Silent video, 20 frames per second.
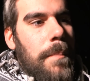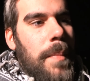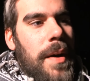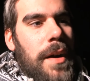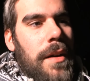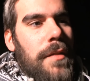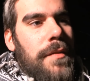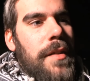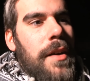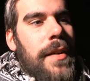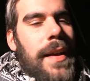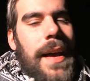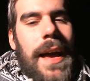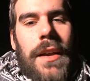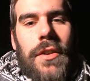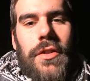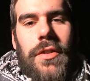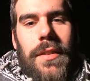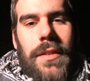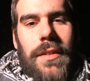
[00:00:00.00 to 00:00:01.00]
by our very
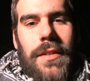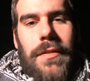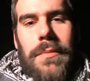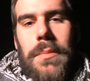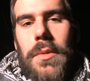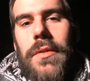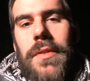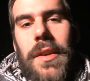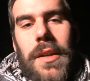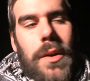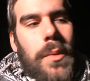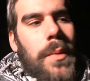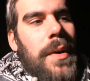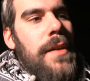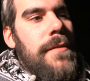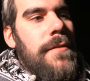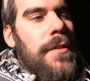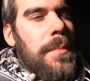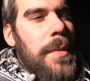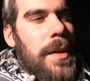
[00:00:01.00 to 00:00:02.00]
actions of moving
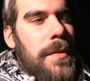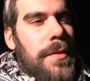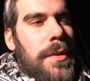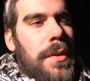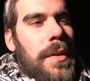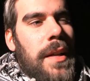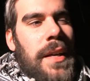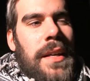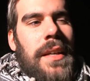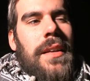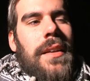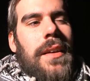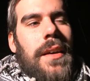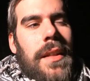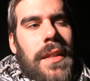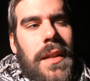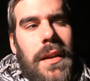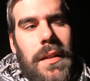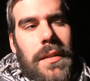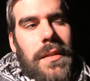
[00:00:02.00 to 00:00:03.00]
away from evil like
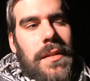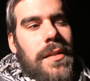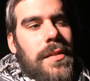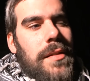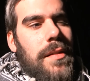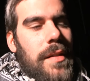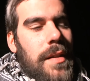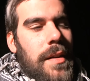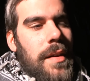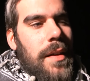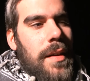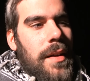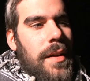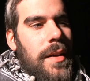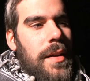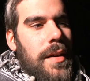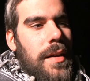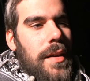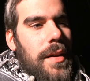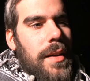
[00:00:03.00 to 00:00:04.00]
adults.
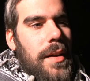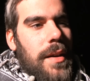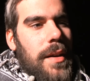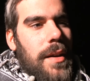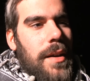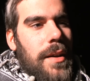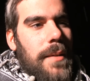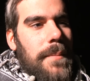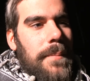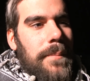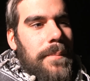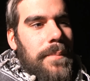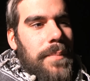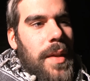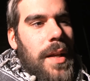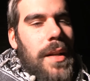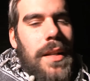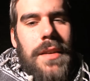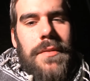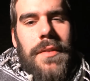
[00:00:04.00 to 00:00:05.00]

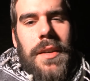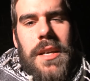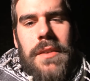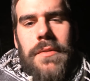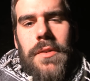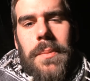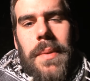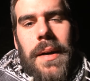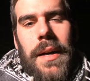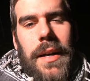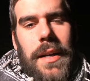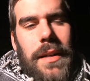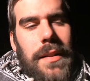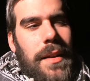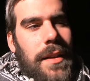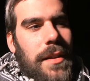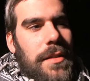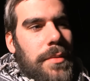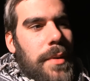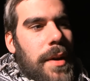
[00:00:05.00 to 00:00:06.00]
Leaving evil
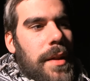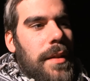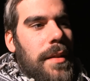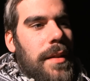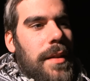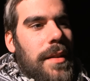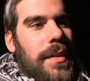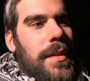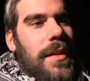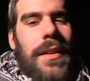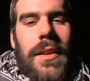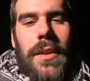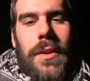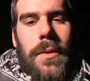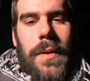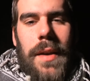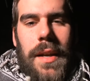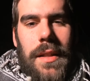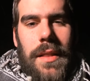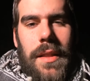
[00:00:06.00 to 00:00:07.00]
behind us rather than
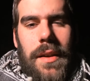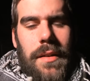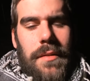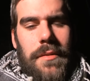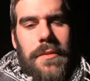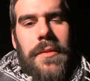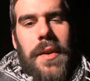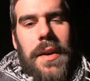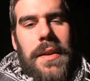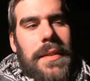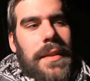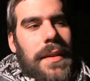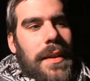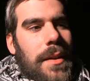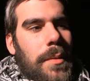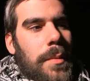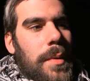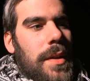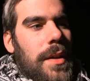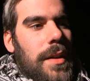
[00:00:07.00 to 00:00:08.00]
going in there and fighting
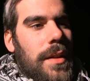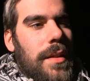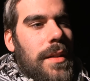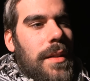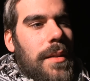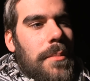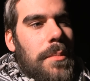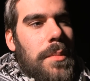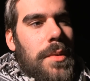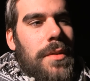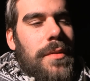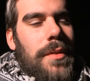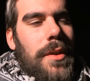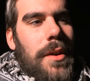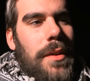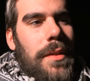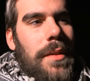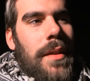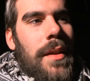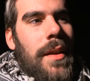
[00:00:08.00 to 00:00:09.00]
it, we can move
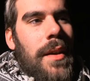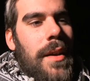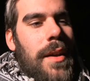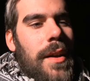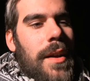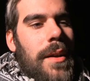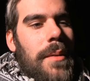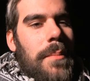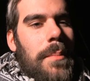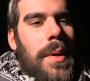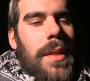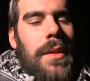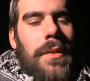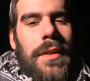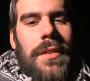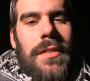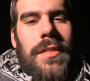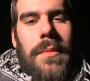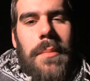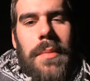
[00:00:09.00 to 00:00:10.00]
on. But
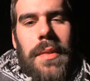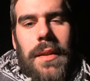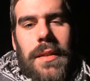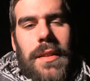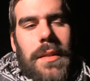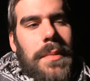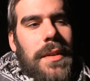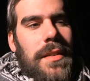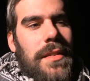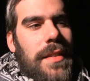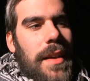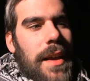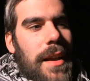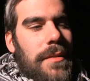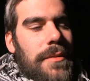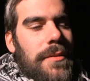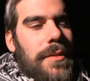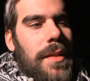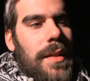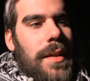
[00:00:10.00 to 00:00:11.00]
there is something to be
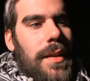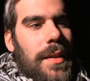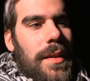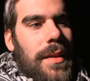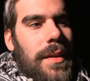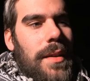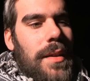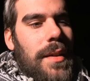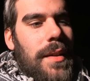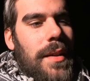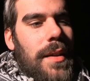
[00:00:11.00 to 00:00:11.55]
said for the